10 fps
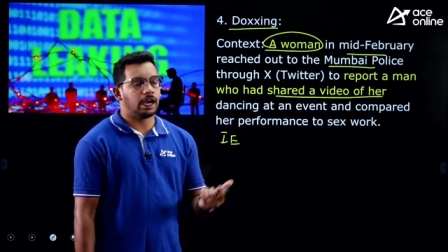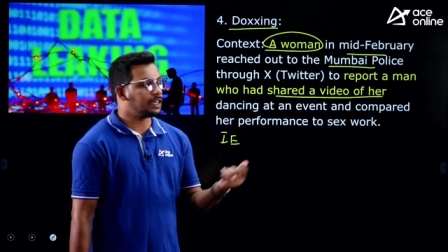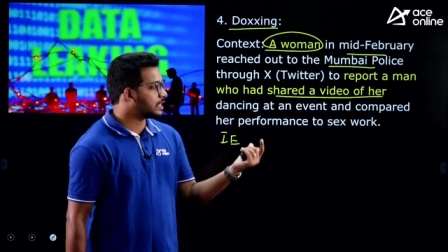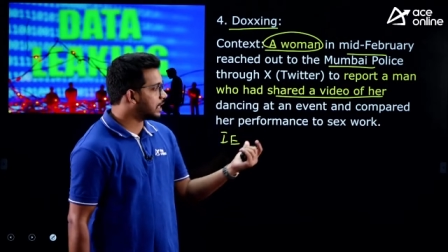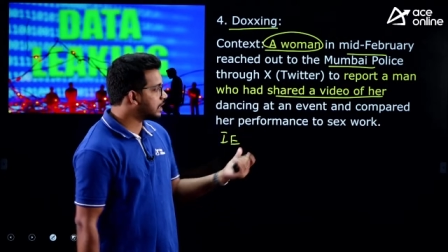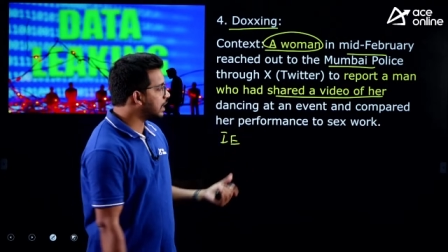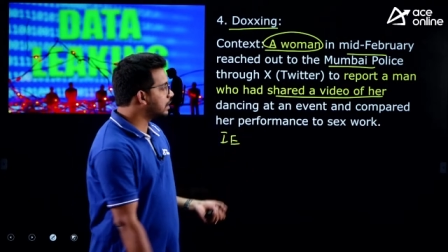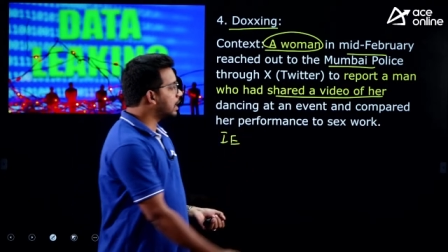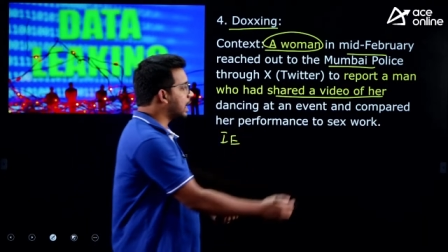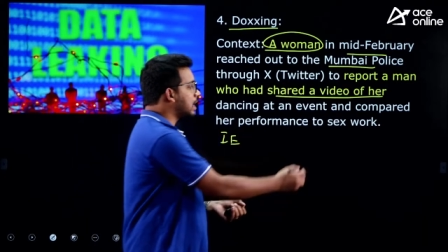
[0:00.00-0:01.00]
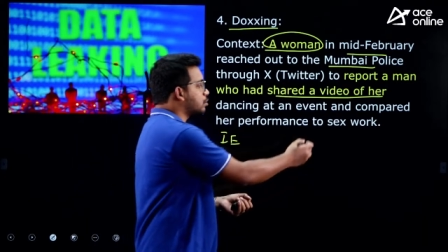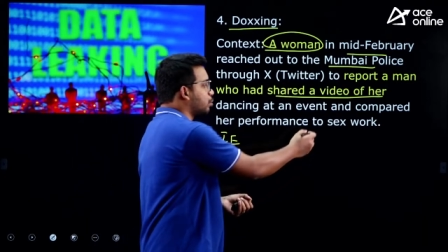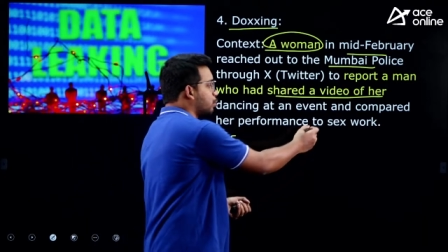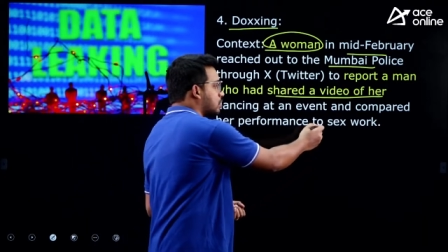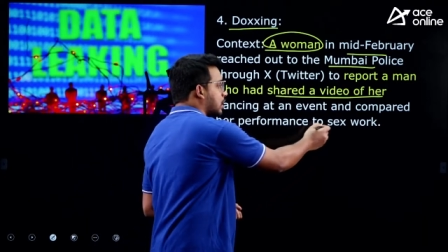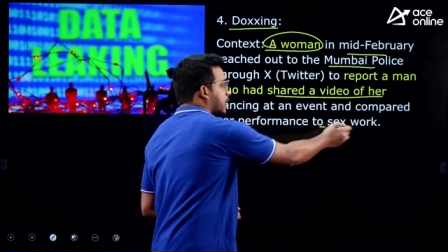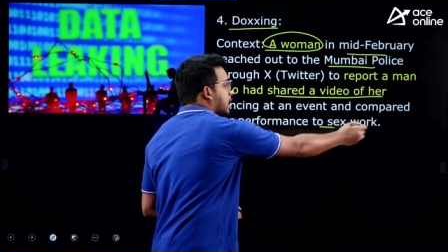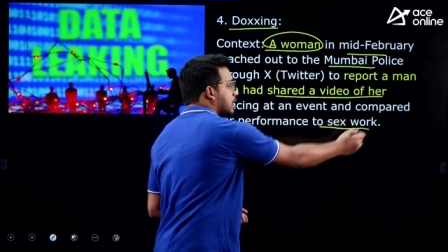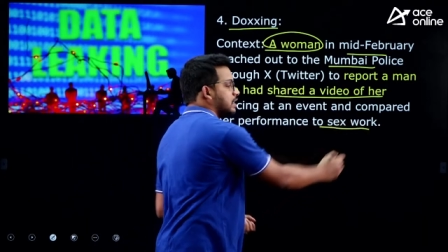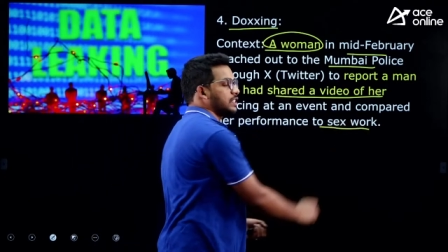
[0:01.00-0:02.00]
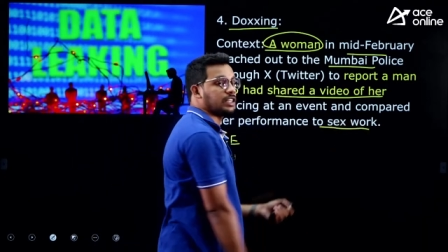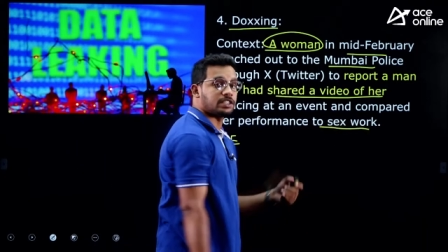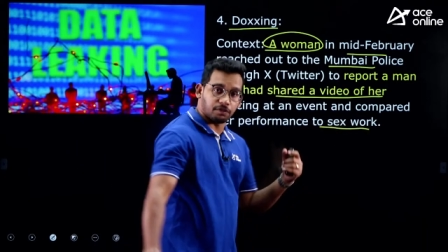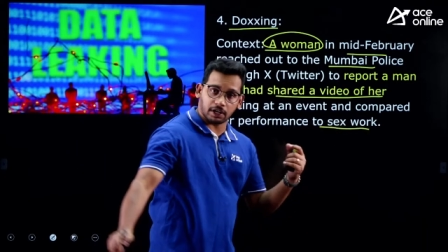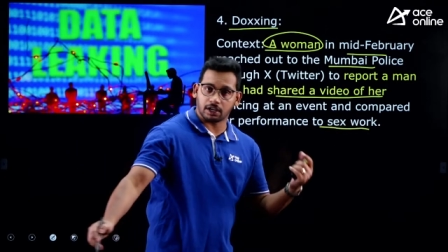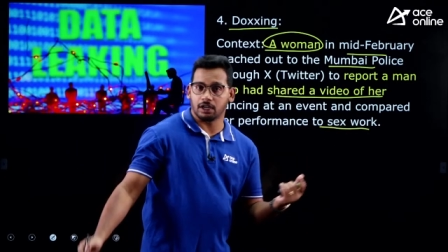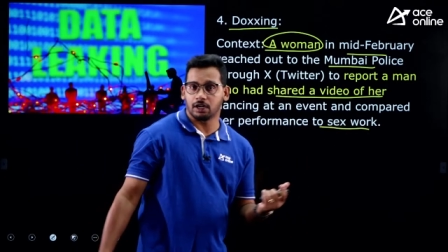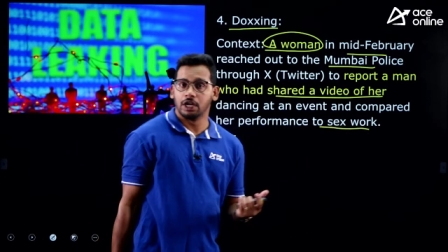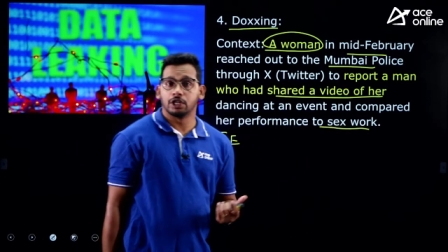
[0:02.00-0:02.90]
and said that the dance looks like a sex worker.